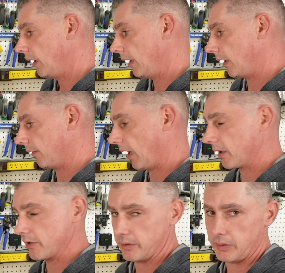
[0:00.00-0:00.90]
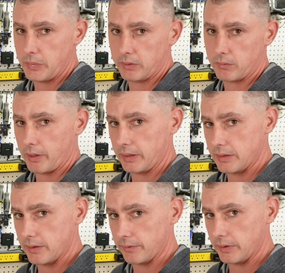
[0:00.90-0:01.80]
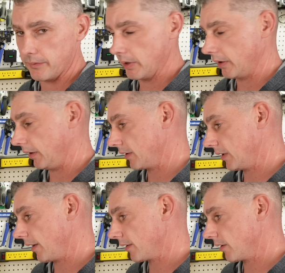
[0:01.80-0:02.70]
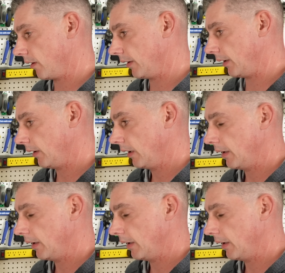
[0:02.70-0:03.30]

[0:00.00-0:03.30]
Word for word: and I've actually been running different various tests on it